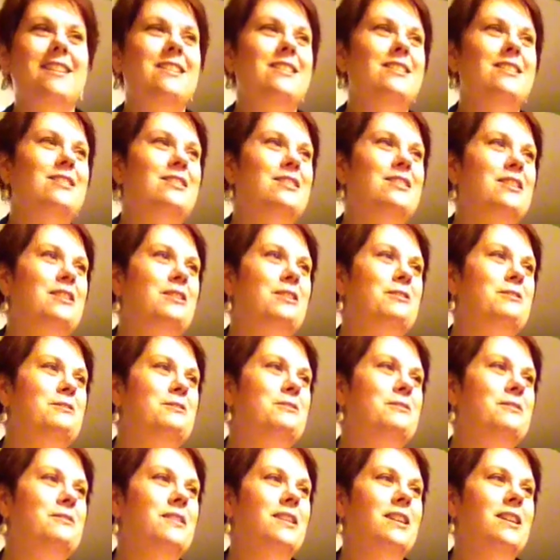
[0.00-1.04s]

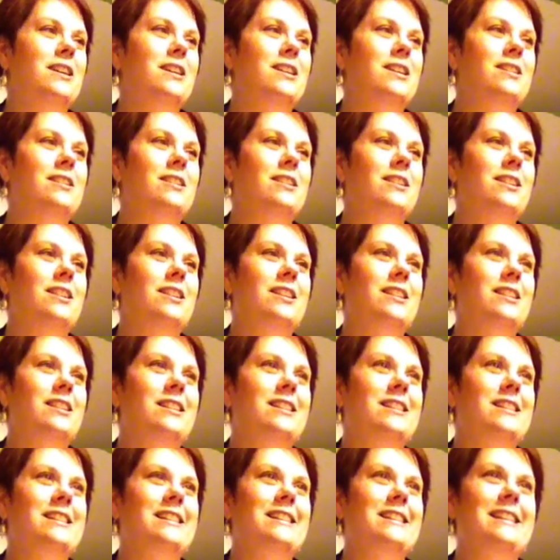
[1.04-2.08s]
So,
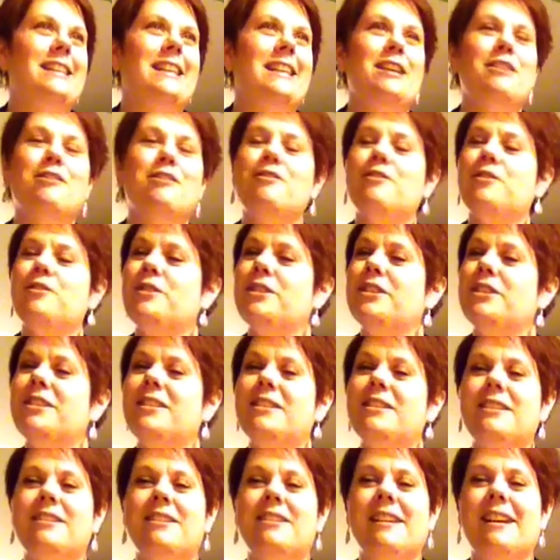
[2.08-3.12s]
year 4
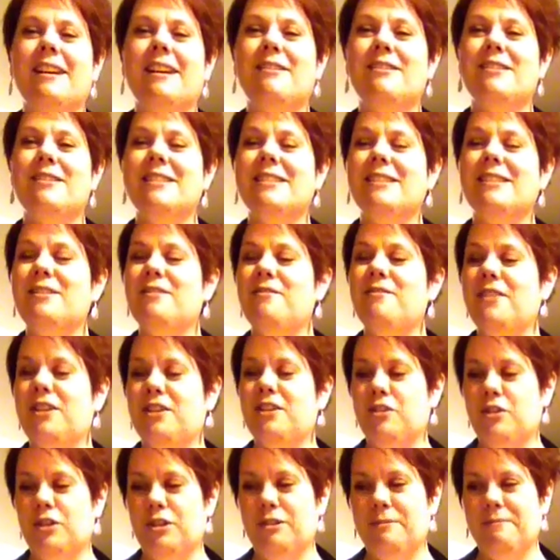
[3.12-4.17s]
starting out as an
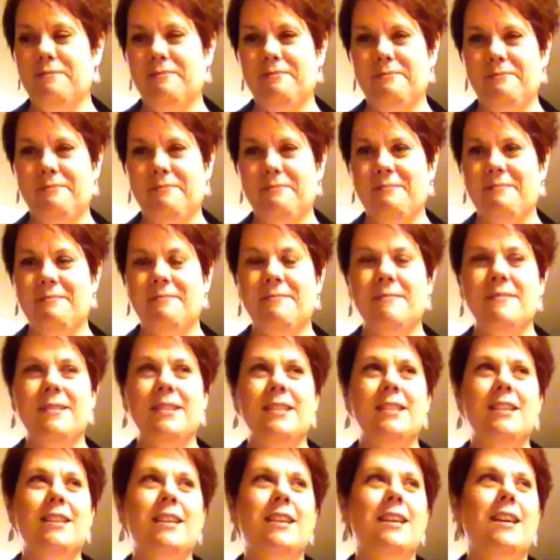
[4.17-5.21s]
adventure.
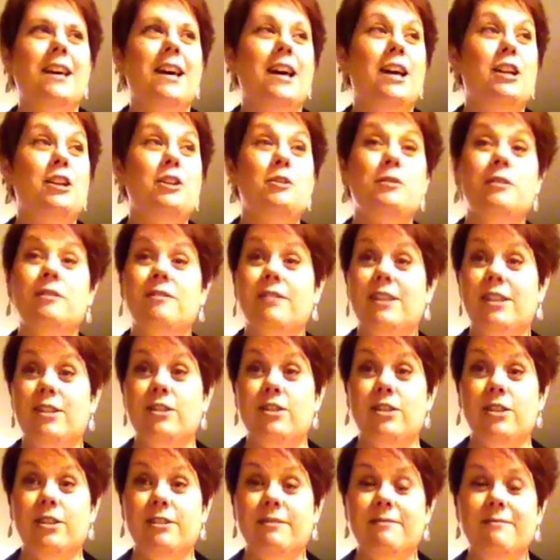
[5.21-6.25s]
A new
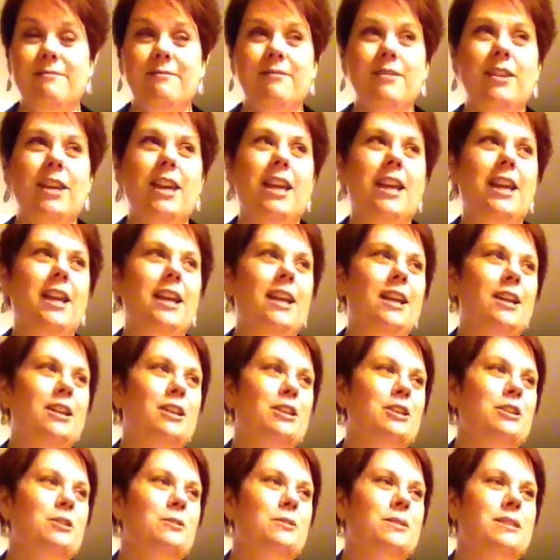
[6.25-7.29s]
adventure.
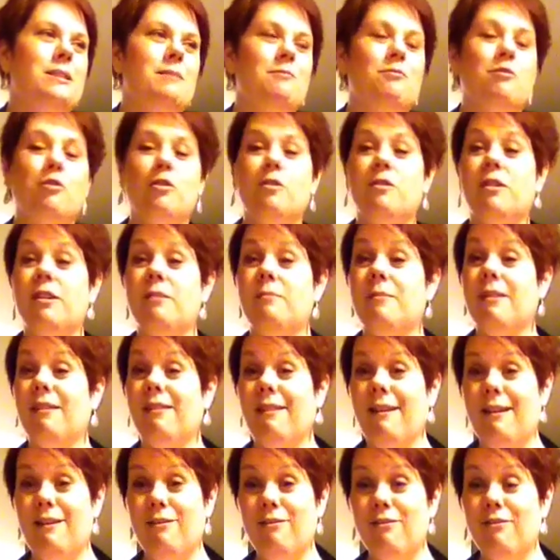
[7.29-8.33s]
A new step forward in my
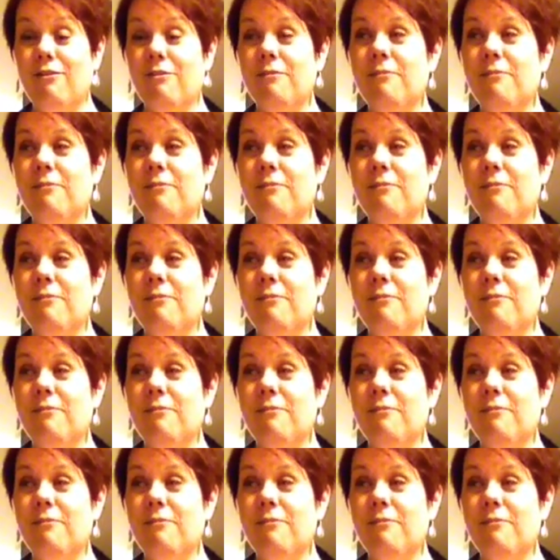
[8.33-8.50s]
life.